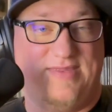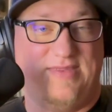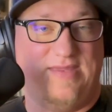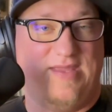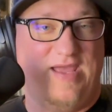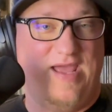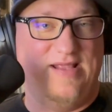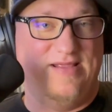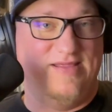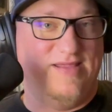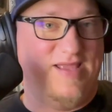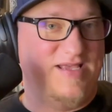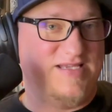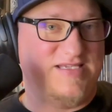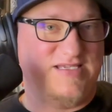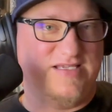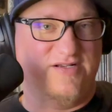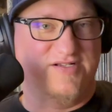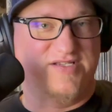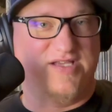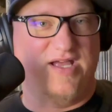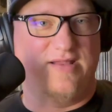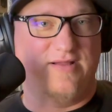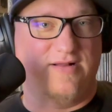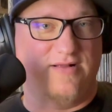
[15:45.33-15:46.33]
Unless
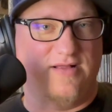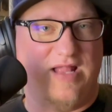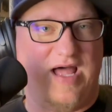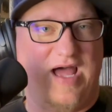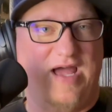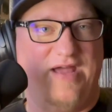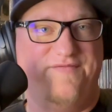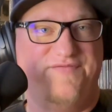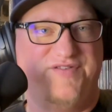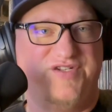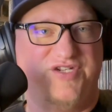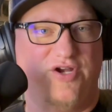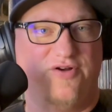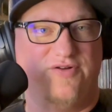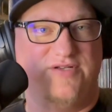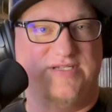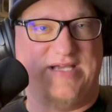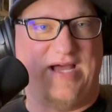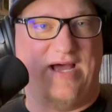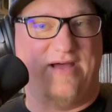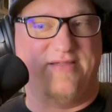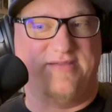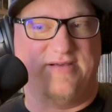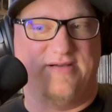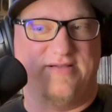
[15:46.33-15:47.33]
there's other live shows
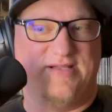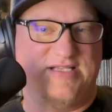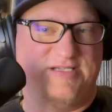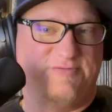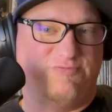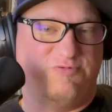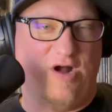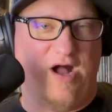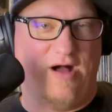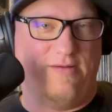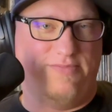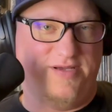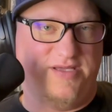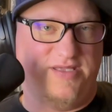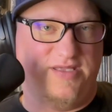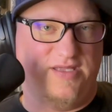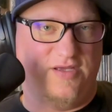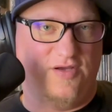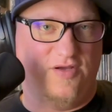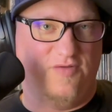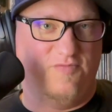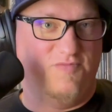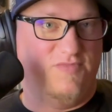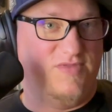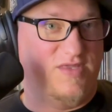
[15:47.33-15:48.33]
out there, that's probably
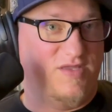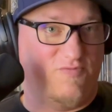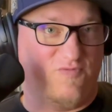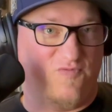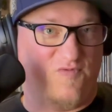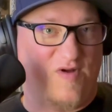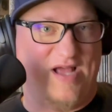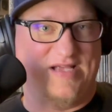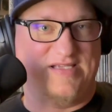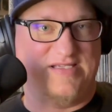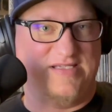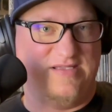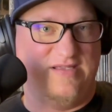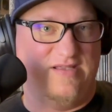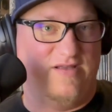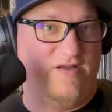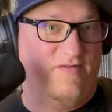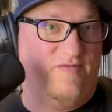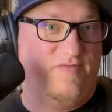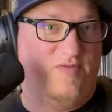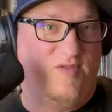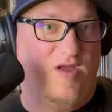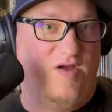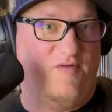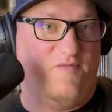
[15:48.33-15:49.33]
the rest
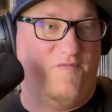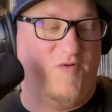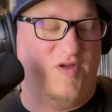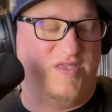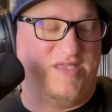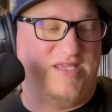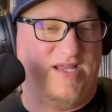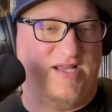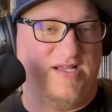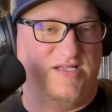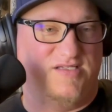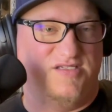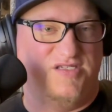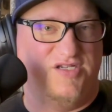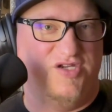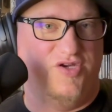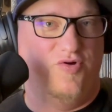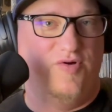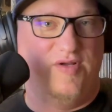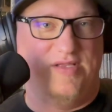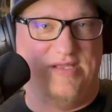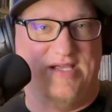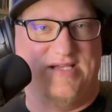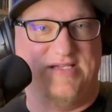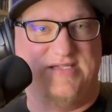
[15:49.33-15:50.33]
of what they can
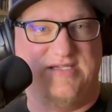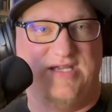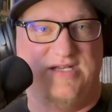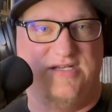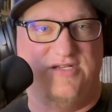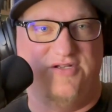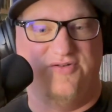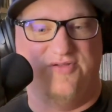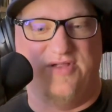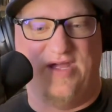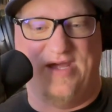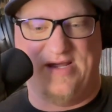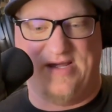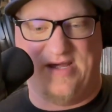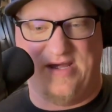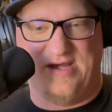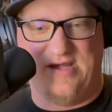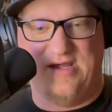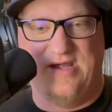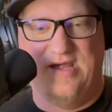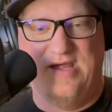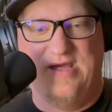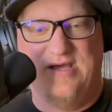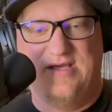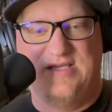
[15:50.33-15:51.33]
do, unless they do like a
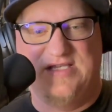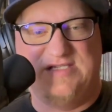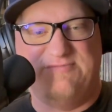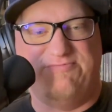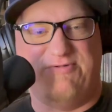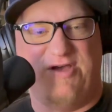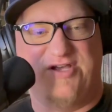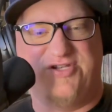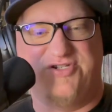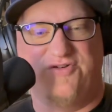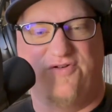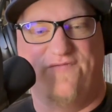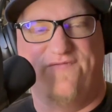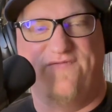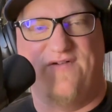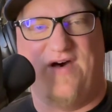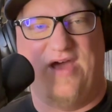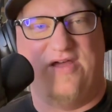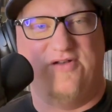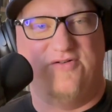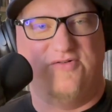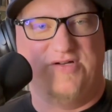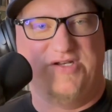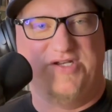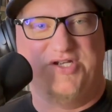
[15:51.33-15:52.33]
special
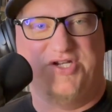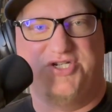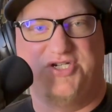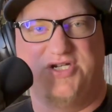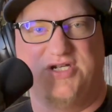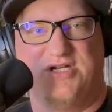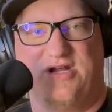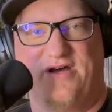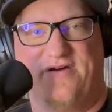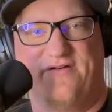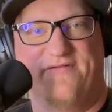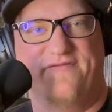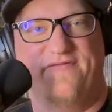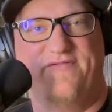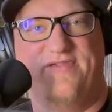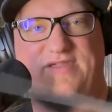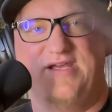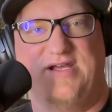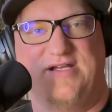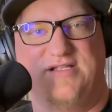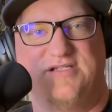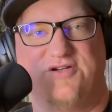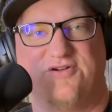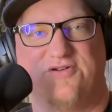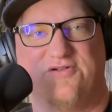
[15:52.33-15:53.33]
vinyl edition of
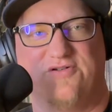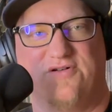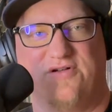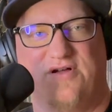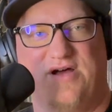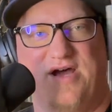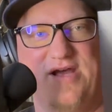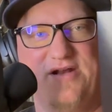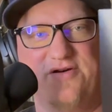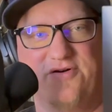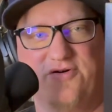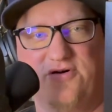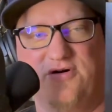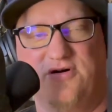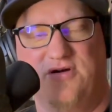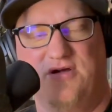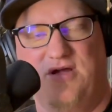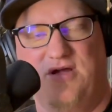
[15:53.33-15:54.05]
the Eternal Idol.